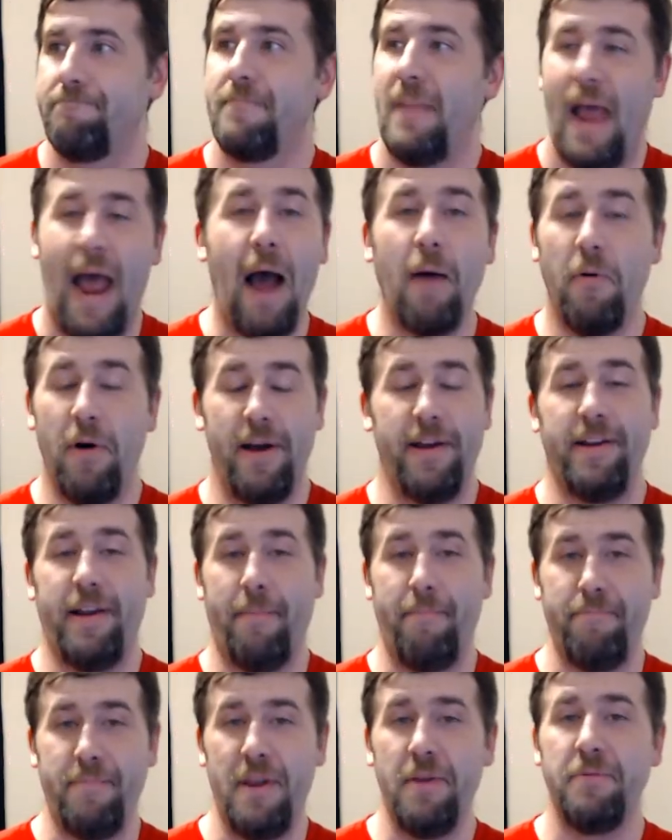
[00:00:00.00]
I wanted
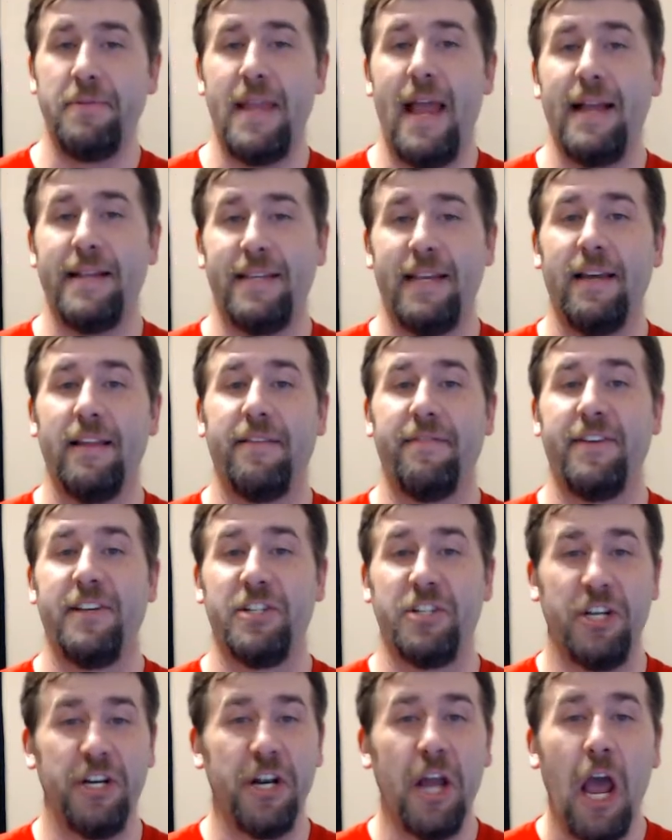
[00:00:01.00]
to mute that
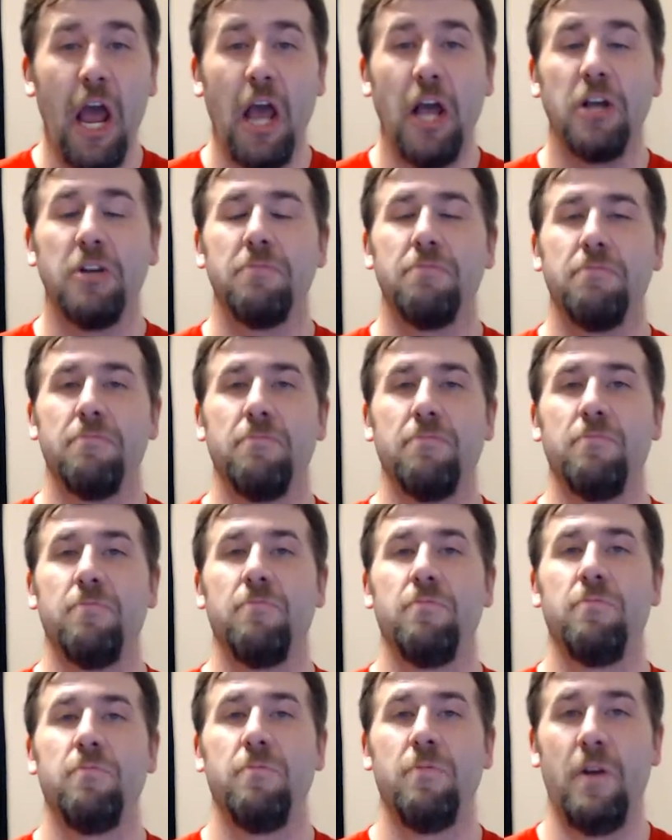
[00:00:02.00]
television
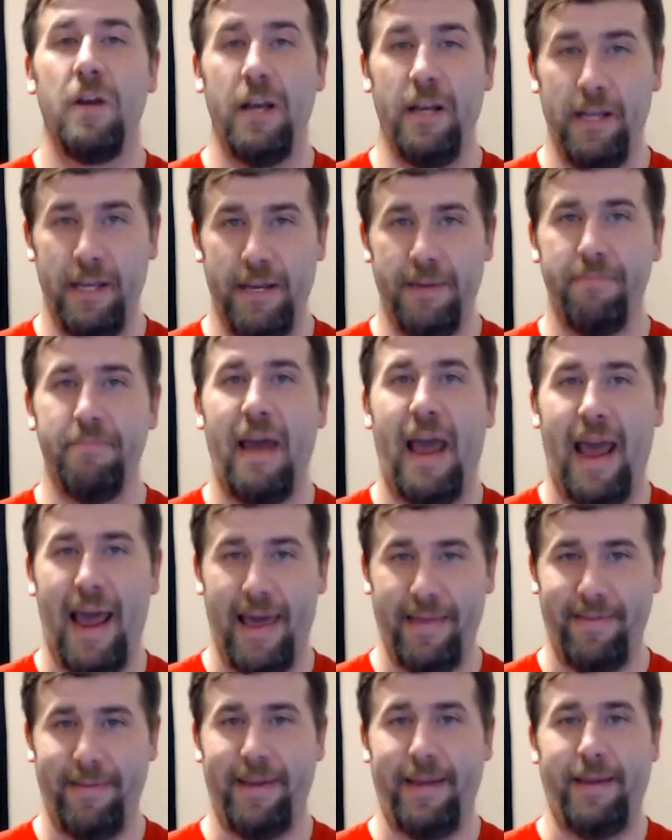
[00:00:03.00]
really
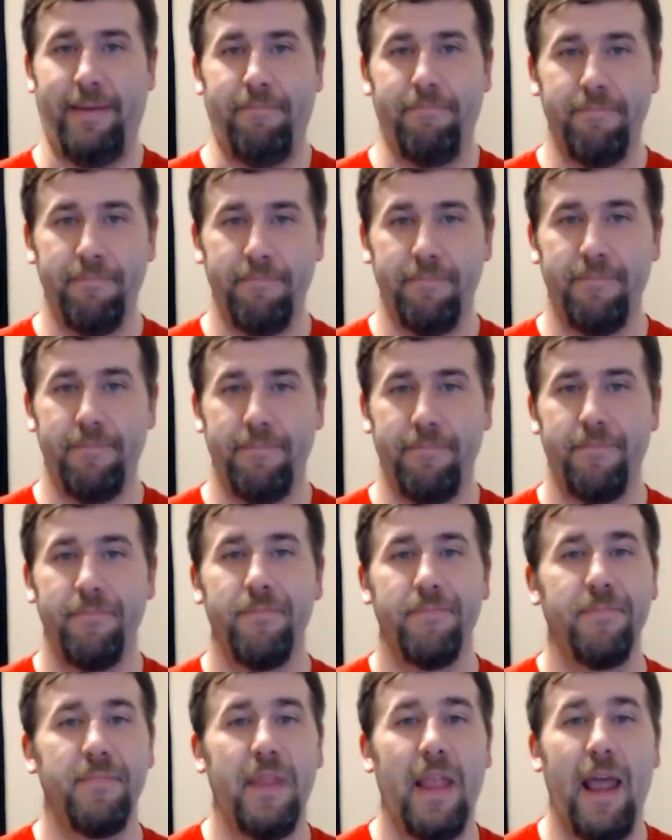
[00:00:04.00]
badly,
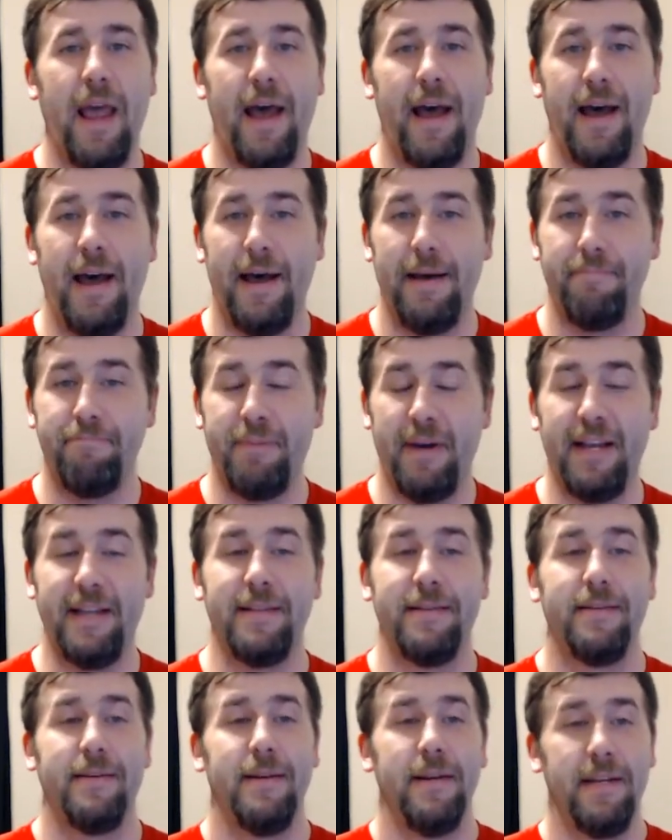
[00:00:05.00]

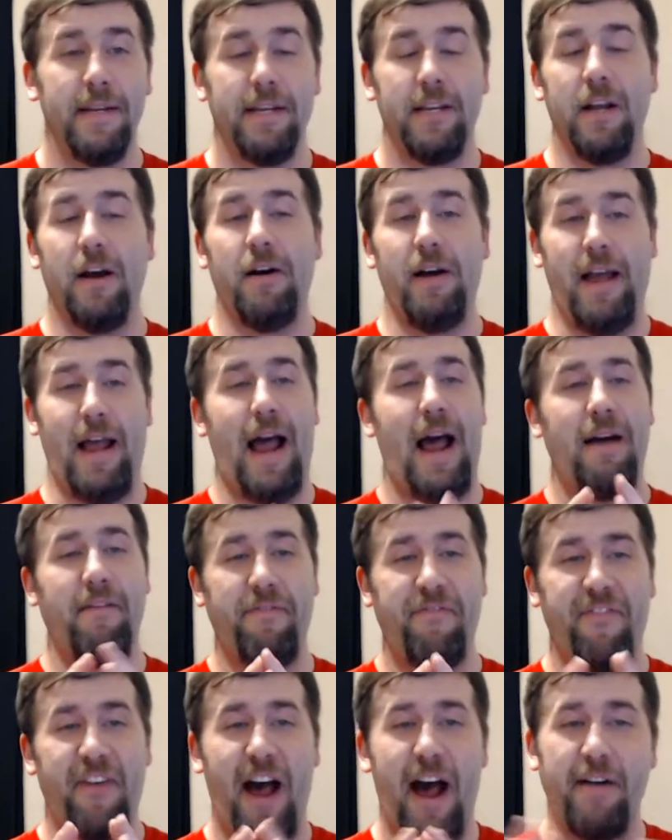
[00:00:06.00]
but you know,
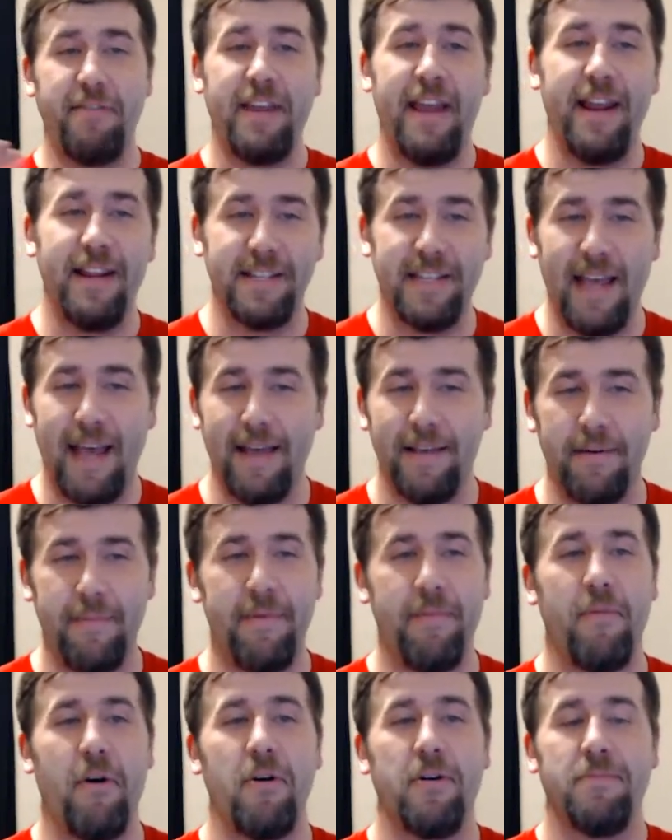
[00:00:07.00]
I'll get into that a little
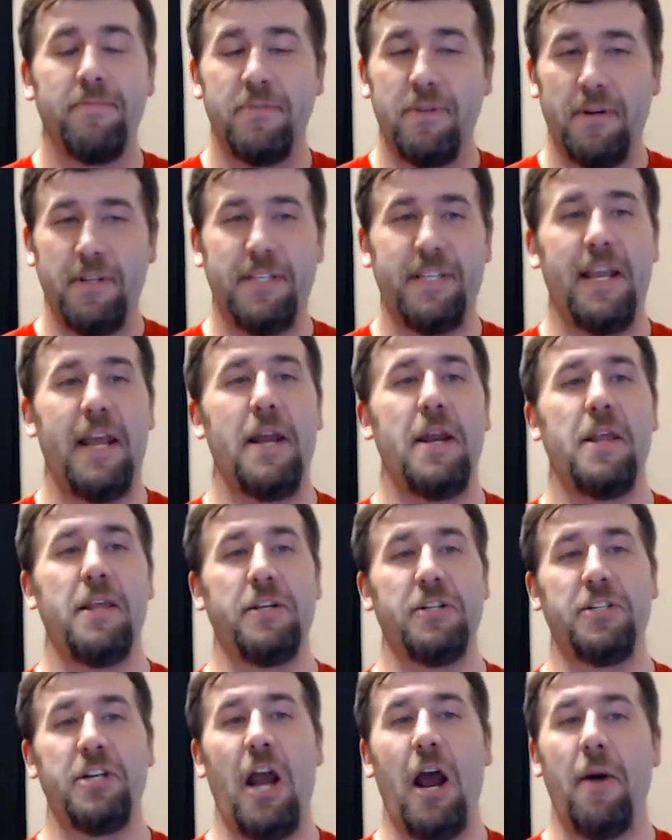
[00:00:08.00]
bit more towards the end of
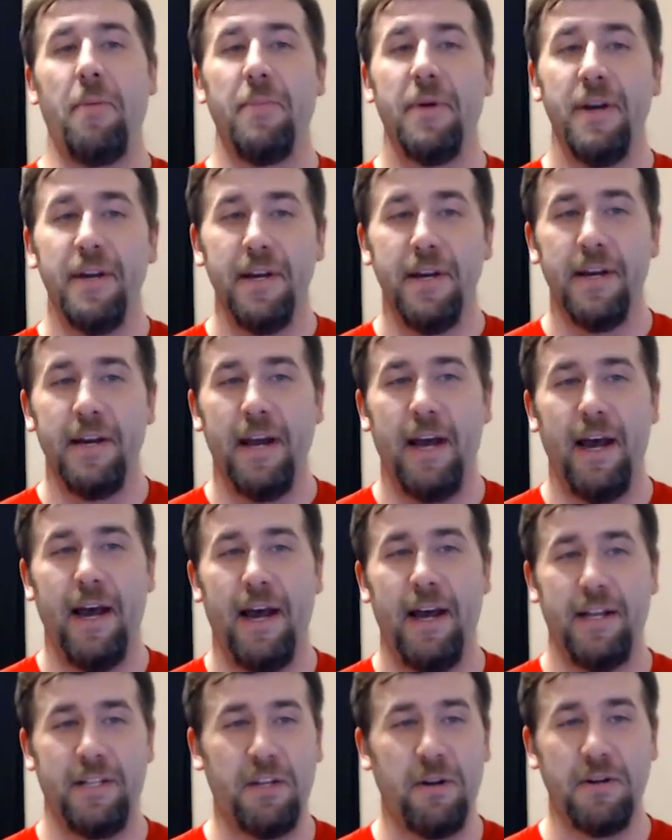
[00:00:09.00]
the show,
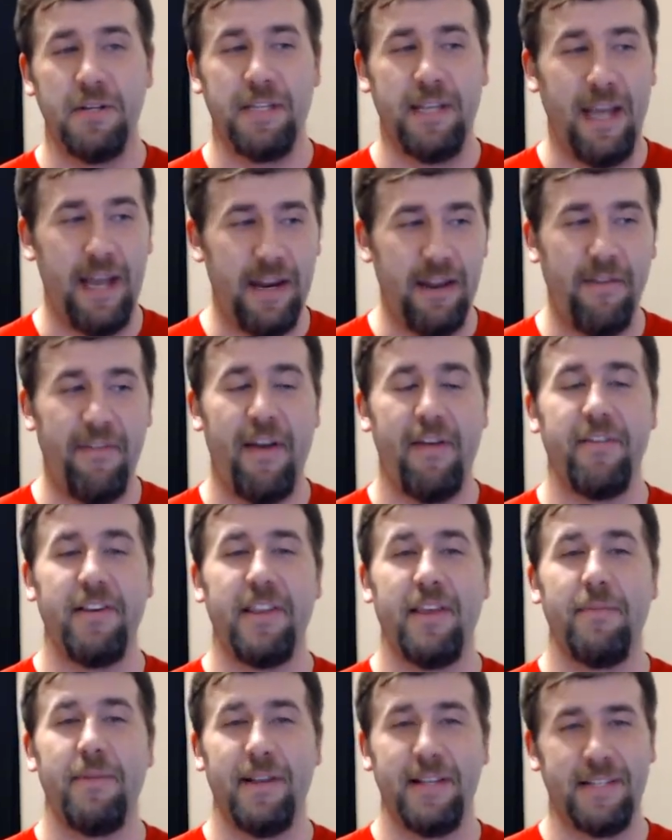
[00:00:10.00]
towards the end of
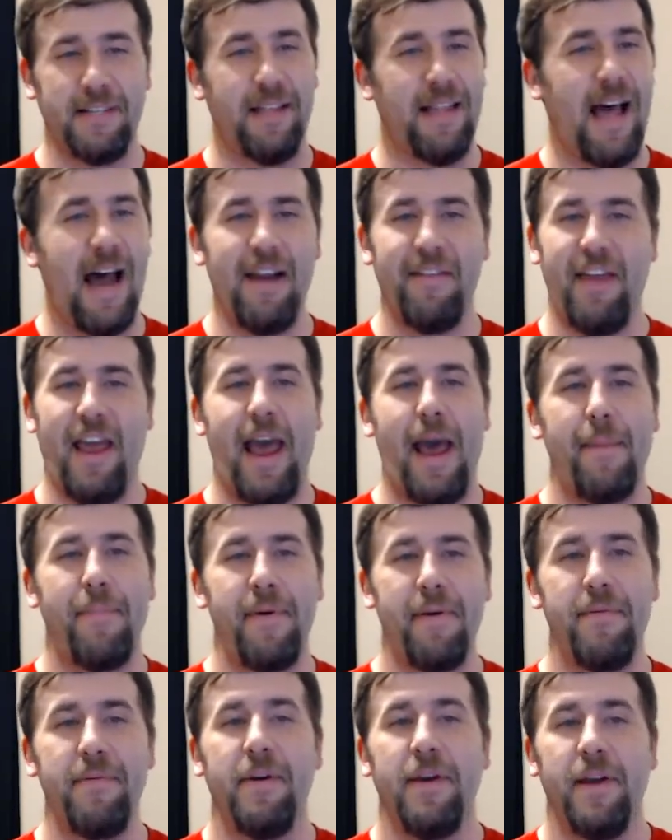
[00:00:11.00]
everything, because a lot of it
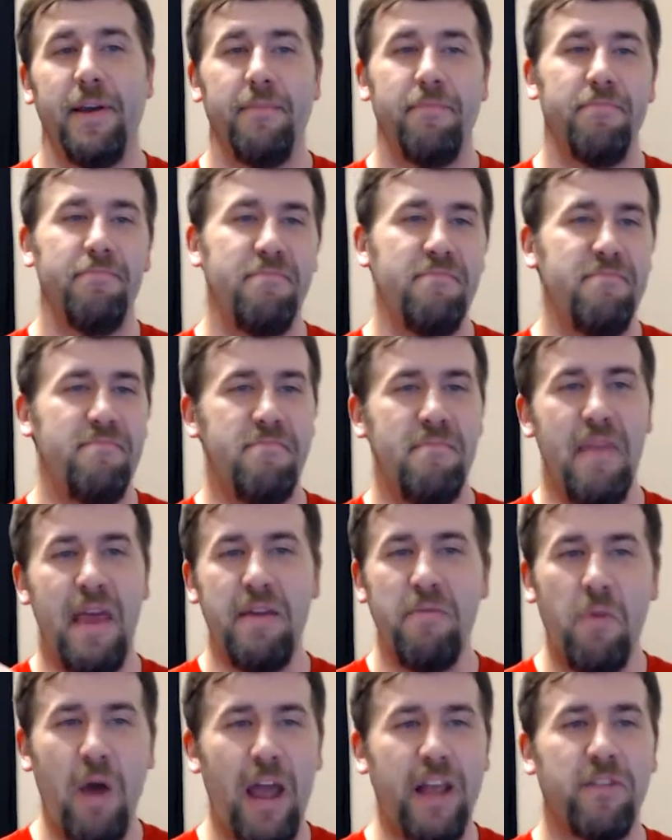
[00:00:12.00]
happened
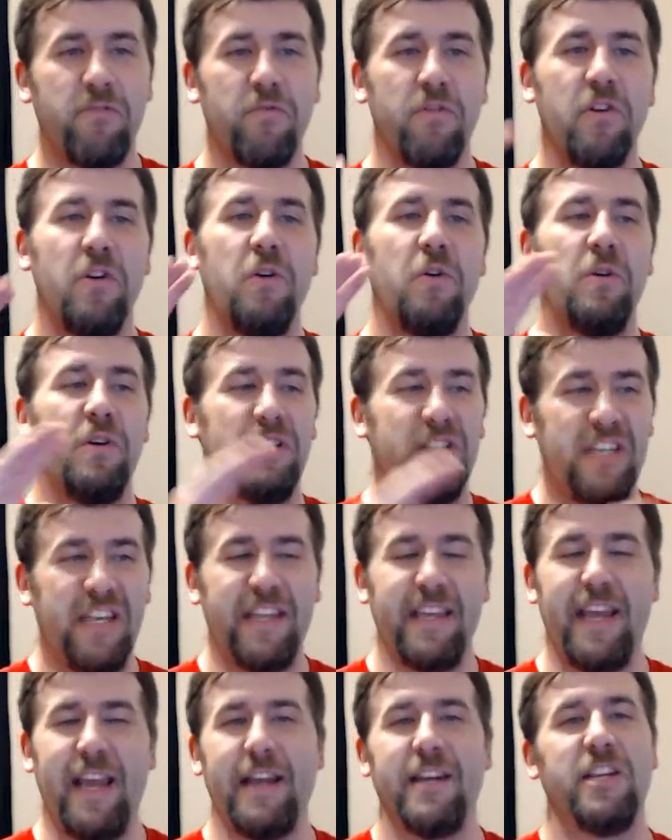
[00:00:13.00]
midway through to
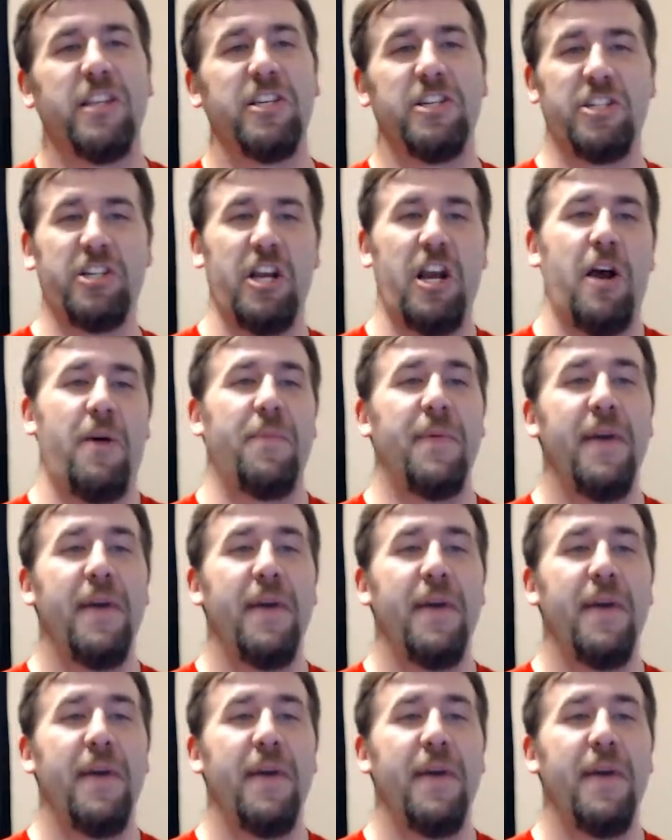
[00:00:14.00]
the end of the show.